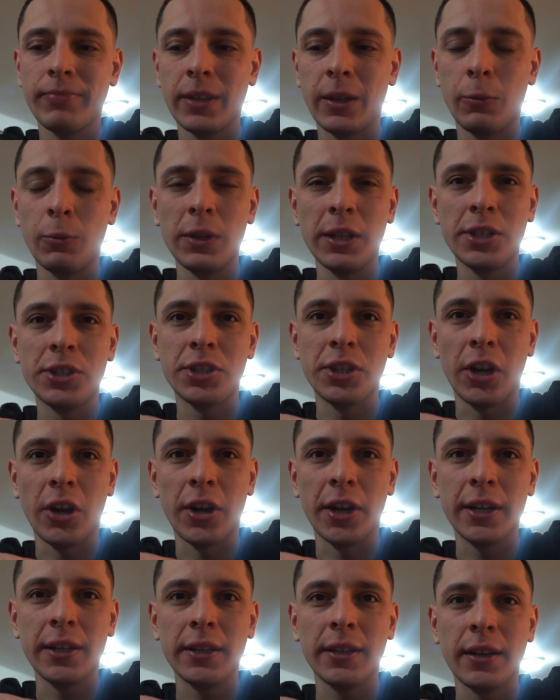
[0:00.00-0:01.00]
Really
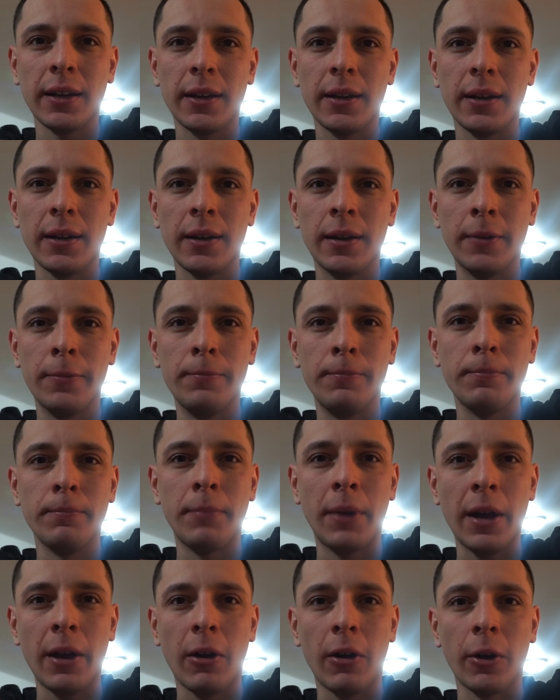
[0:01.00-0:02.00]
sharing
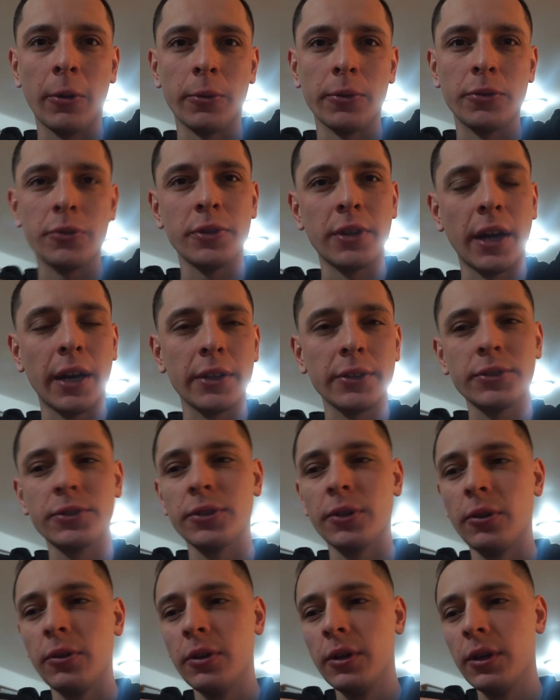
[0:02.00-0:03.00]
my heart with you guys.
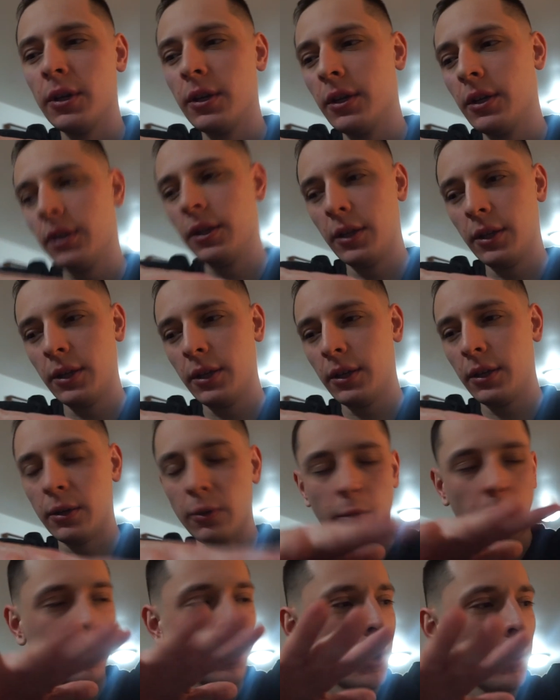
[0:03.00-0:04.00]
So
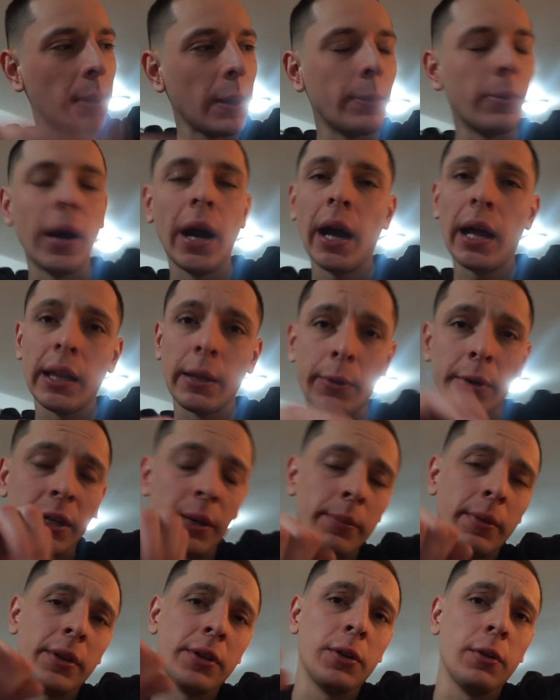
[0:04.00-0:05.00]
one of the people I highly
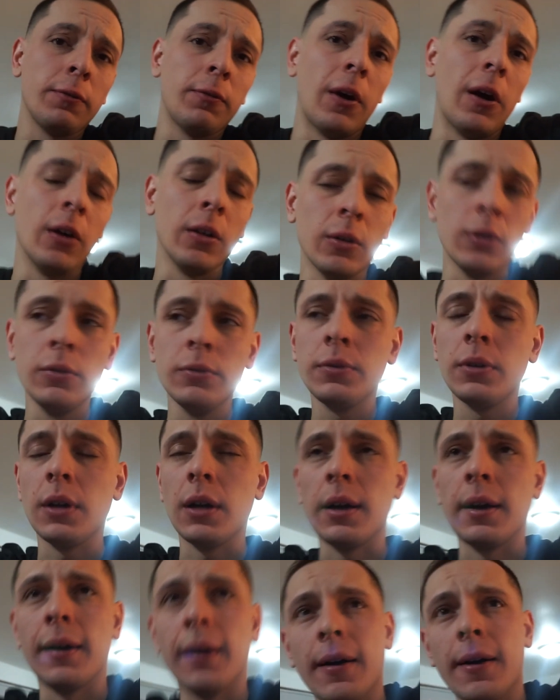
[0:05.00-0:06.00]
recommend you follow
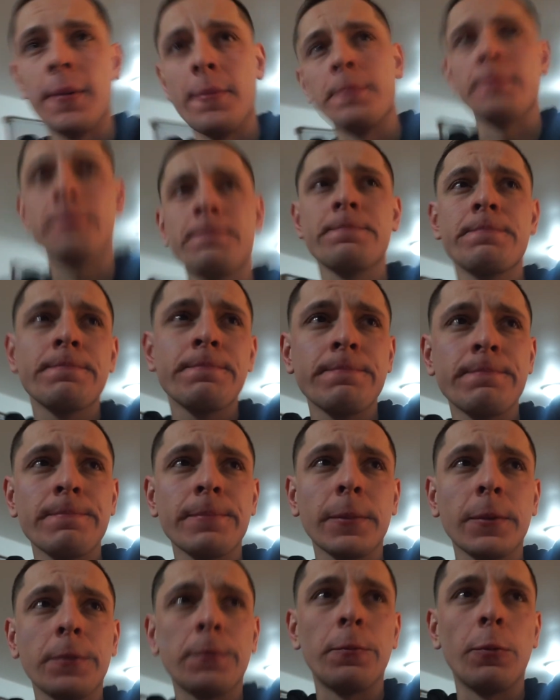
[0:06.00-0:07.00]

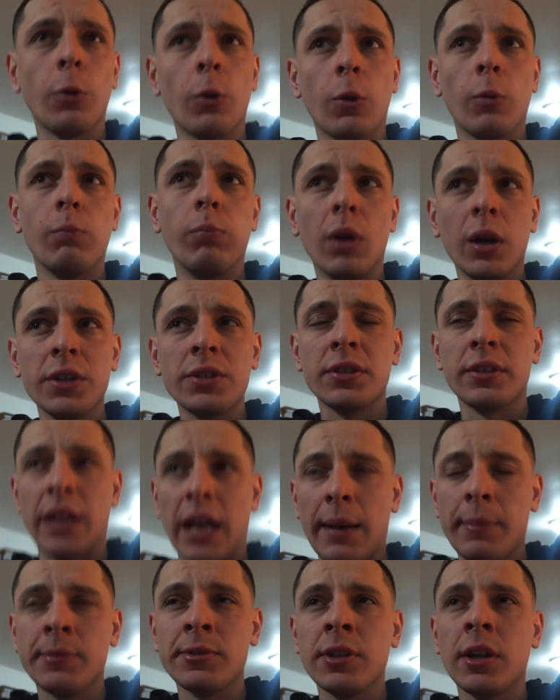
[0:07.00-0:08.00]
for books in
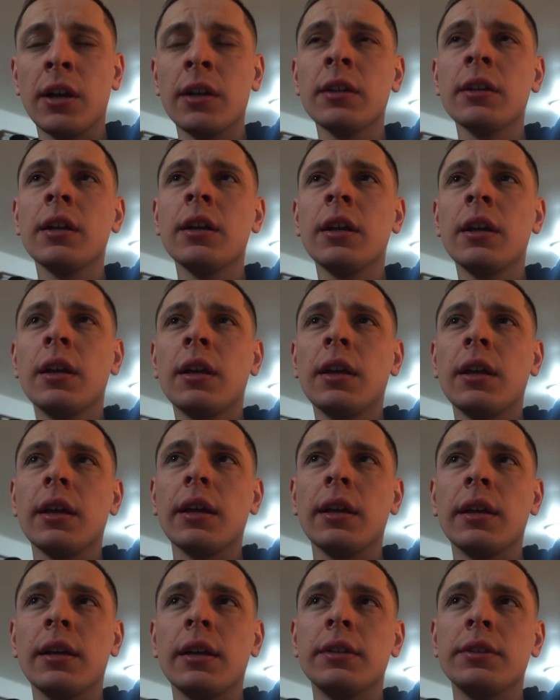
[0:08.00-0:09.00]
Amazon
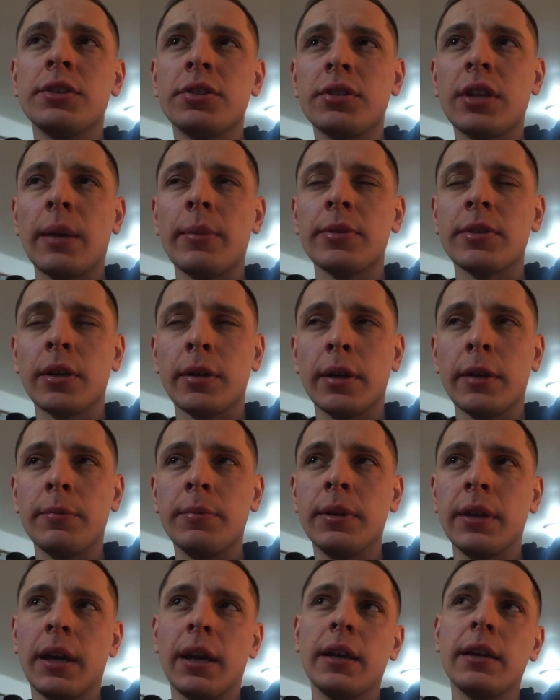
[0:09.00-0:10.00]
and just Amazon
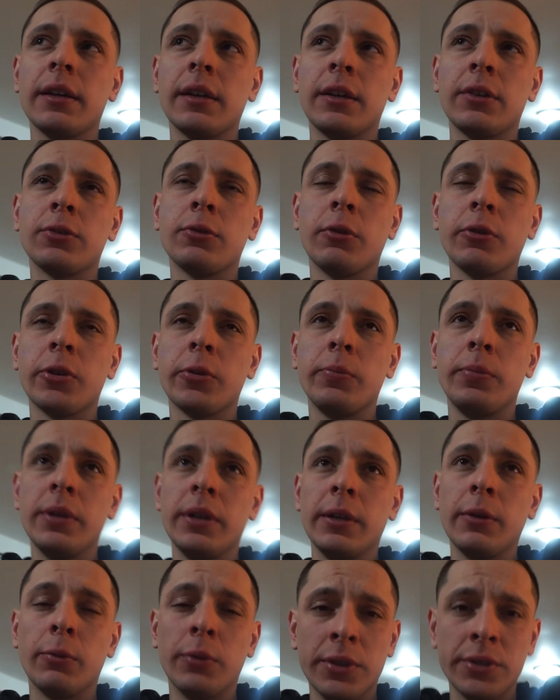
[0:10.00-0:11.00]
FBA is going to
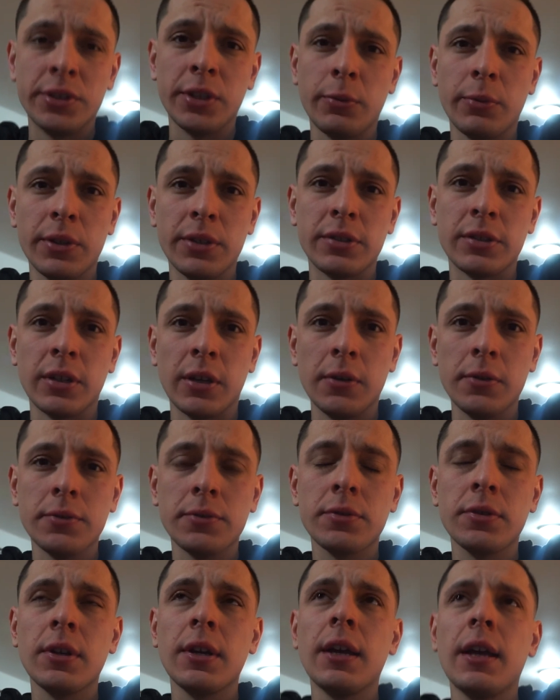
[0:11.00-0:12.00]
be Reezy
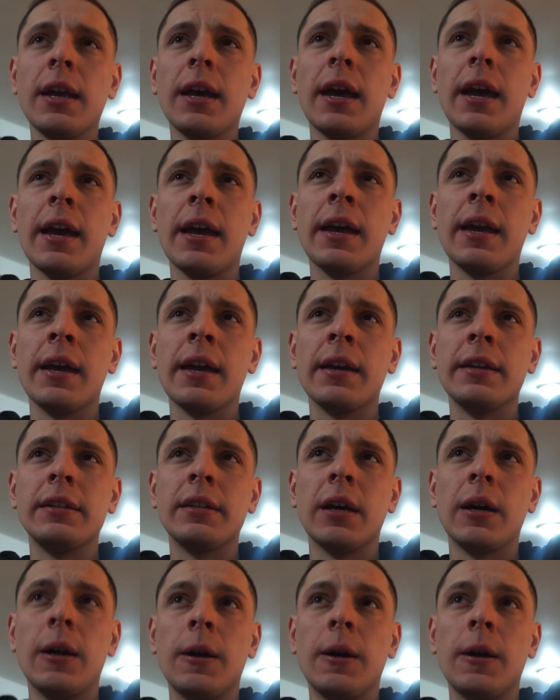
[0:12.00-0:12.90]
Resells and